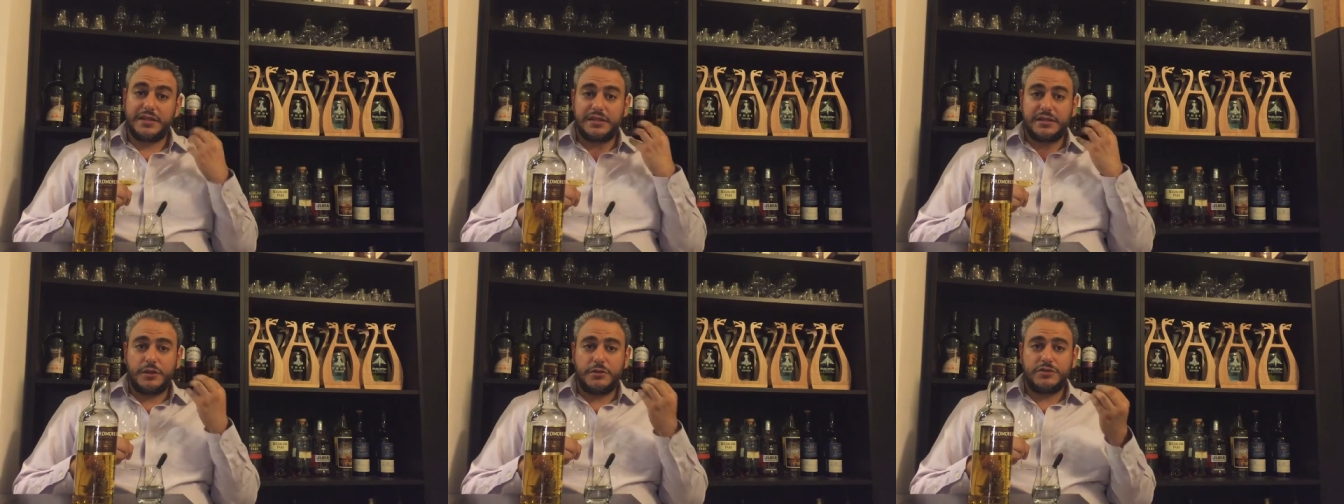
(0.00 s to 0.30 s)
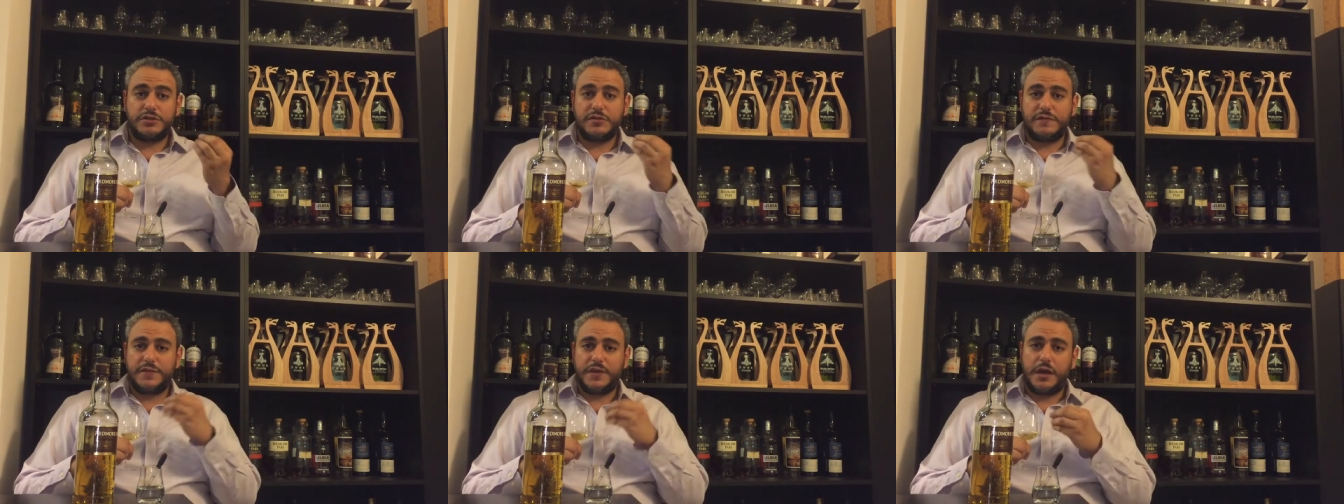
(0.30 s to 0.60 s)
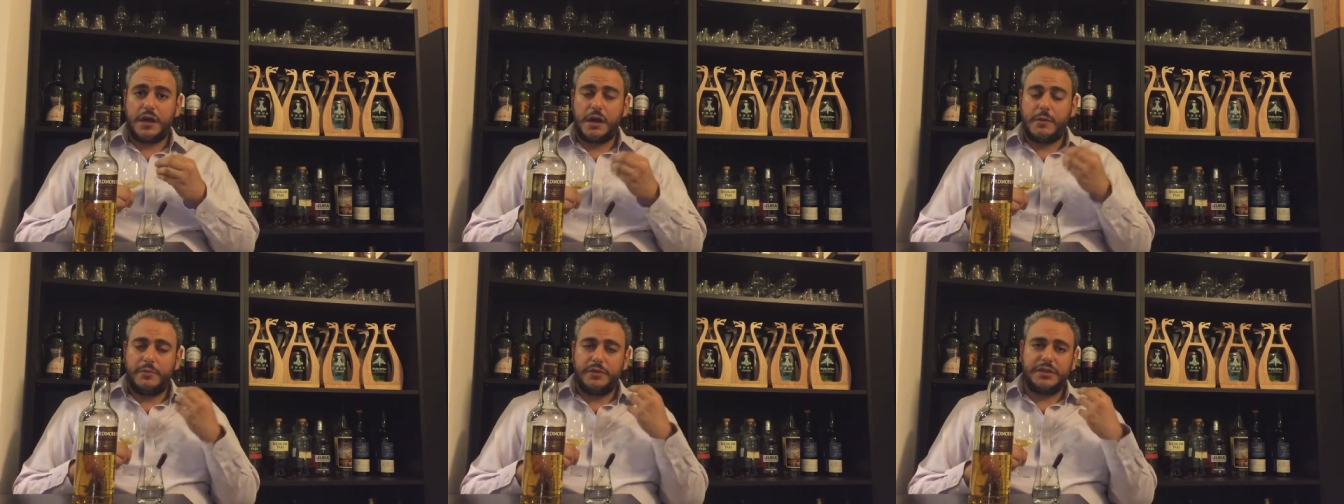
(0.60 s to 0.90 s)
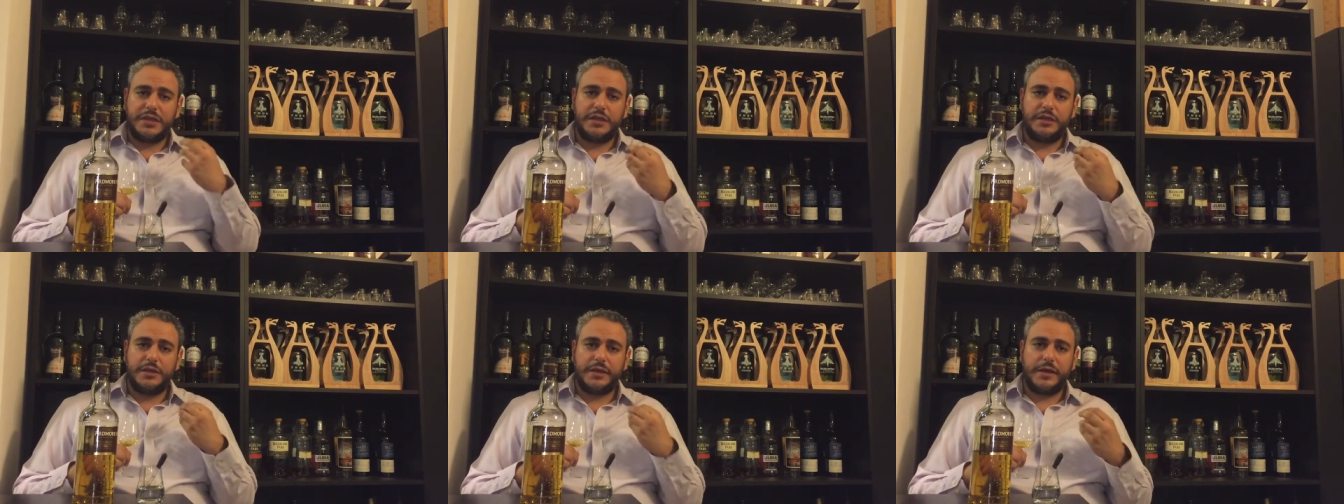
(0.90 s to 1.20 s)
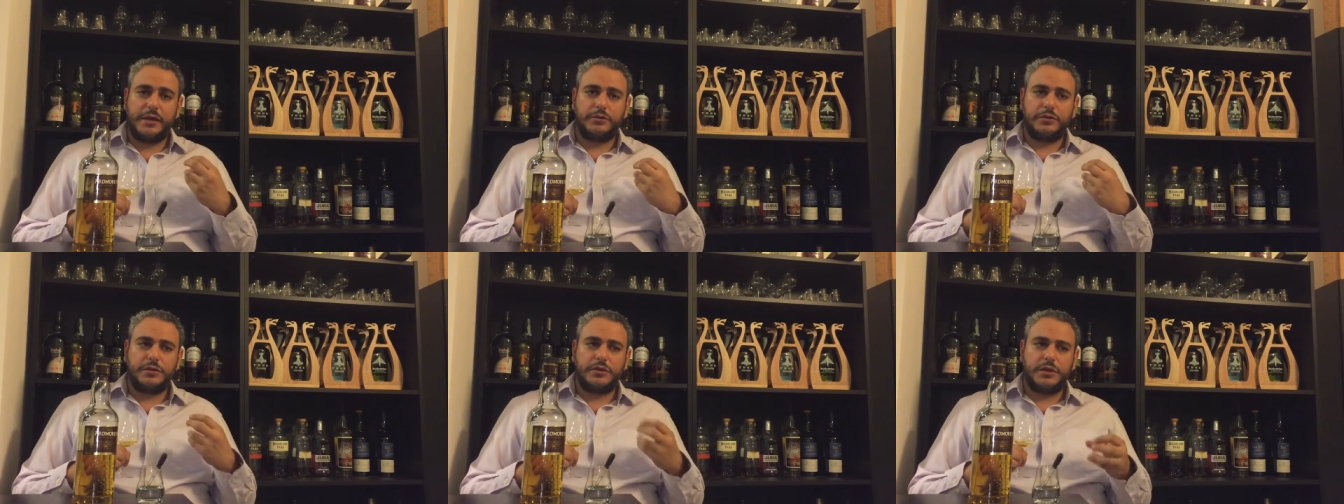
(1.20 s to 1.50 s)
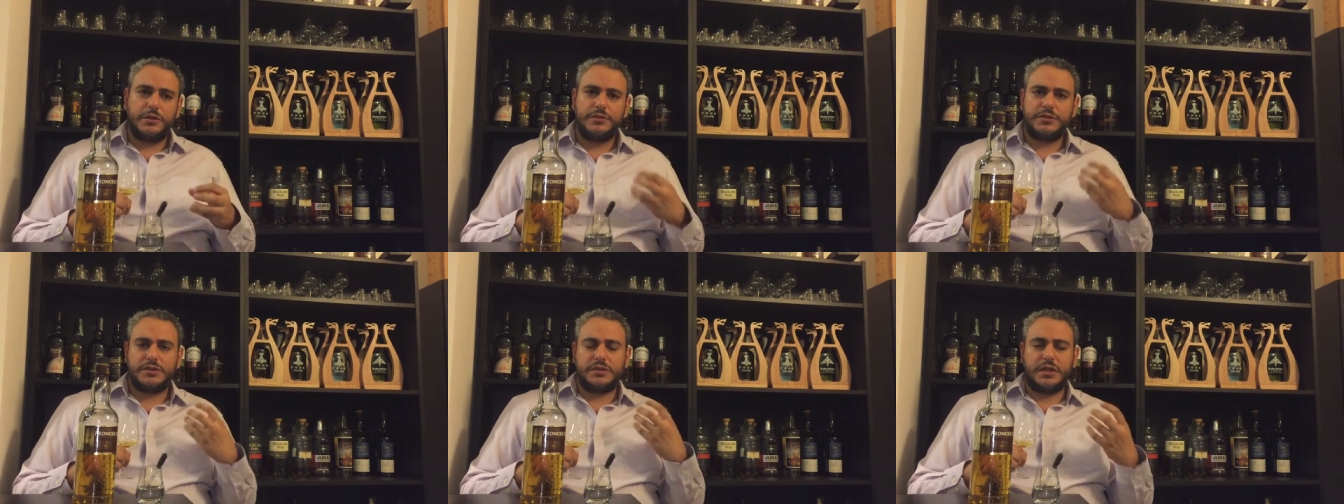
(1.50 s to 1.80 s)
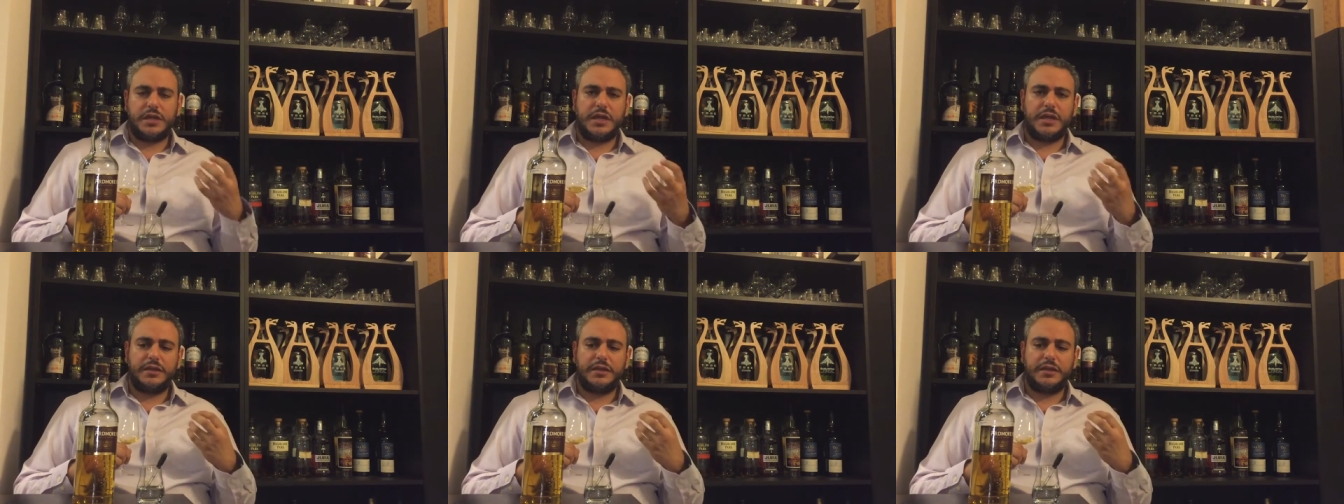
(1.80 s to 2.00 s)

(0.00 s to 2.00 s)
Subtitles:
notes of the almond that you get on the nose.